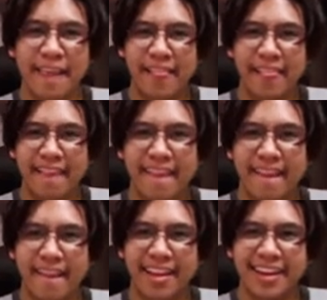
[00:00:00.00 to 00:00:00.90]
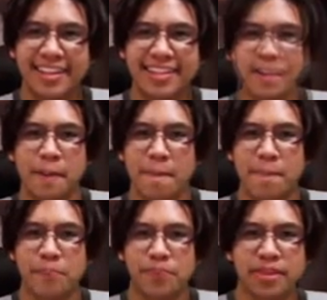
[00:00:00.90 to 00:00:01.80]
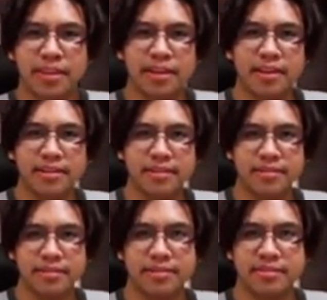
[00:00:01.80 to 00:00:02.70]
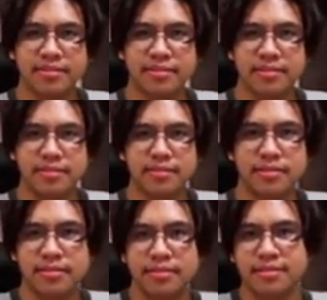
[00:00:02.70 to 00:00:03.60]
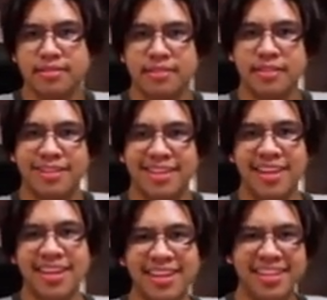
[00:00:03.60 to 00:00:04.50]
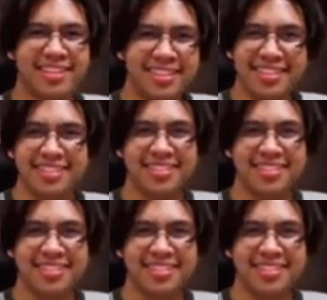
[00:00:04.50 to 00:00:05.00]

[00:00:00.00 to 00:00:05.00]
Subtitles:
[no speech]